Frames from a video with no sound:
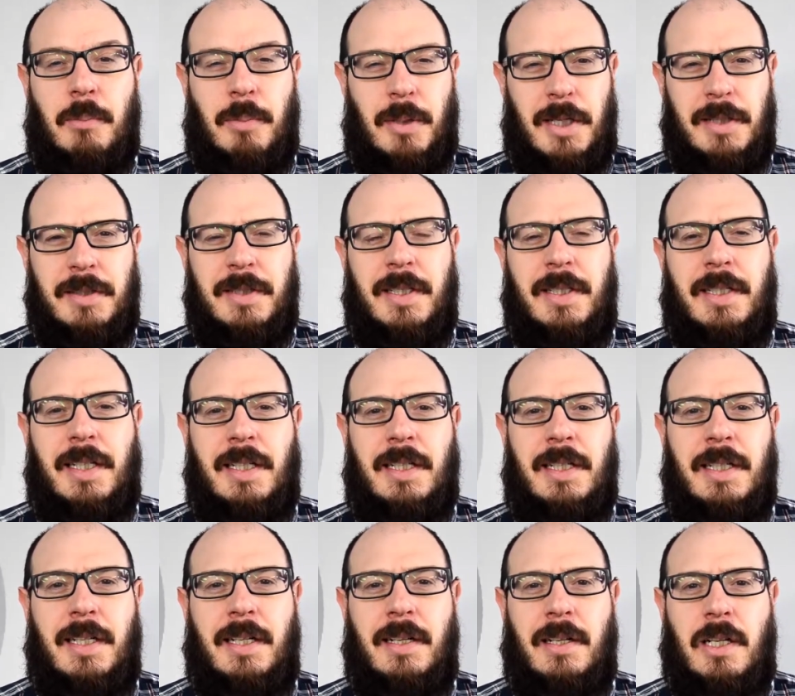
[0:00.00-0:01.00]
but I think
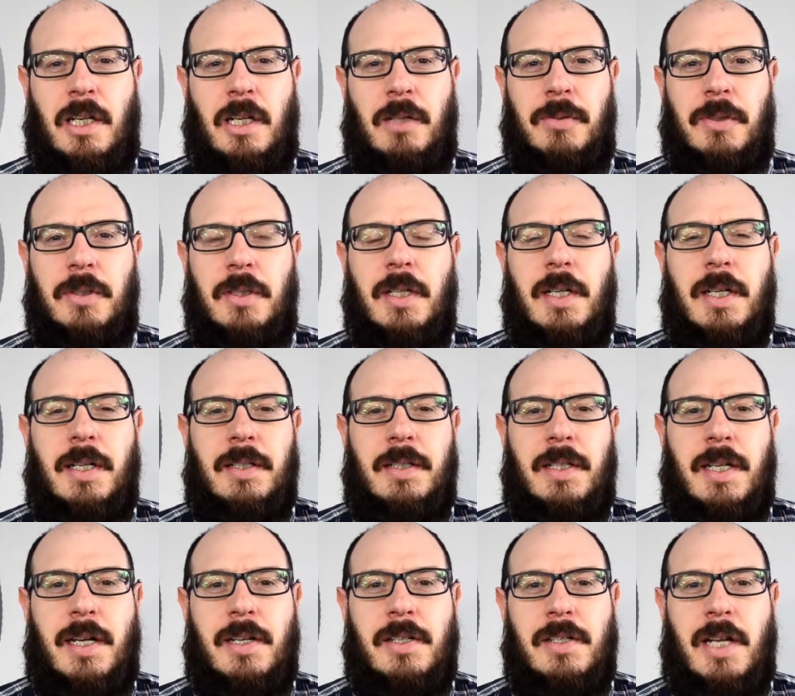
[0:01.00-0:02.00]
Italy can cover
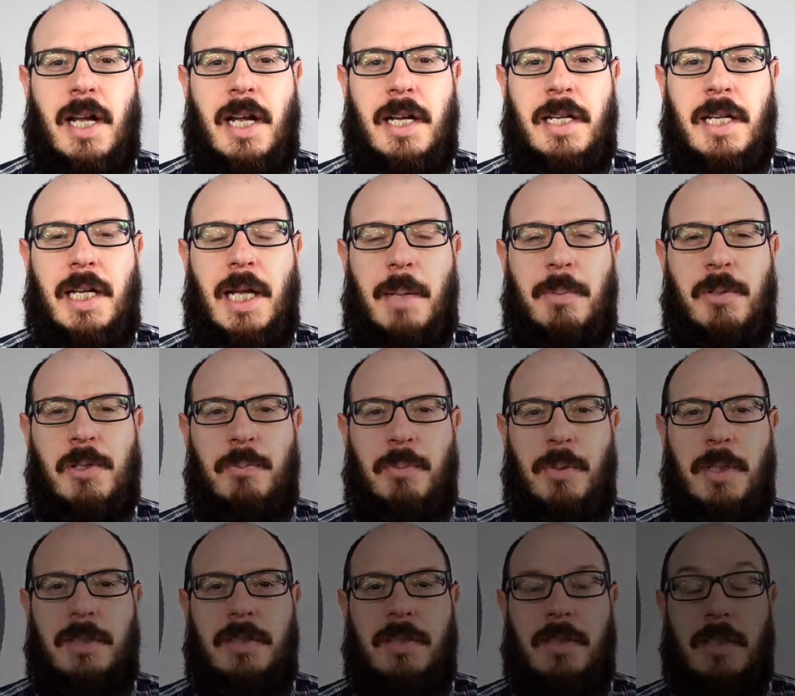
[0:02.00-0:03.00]
the Asian handicap
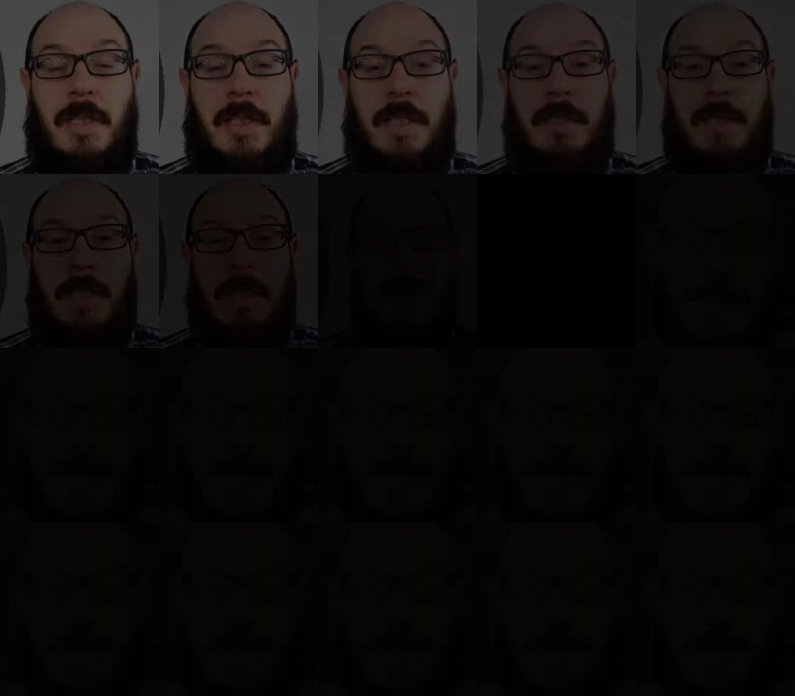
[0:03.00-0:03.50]
spread tonight.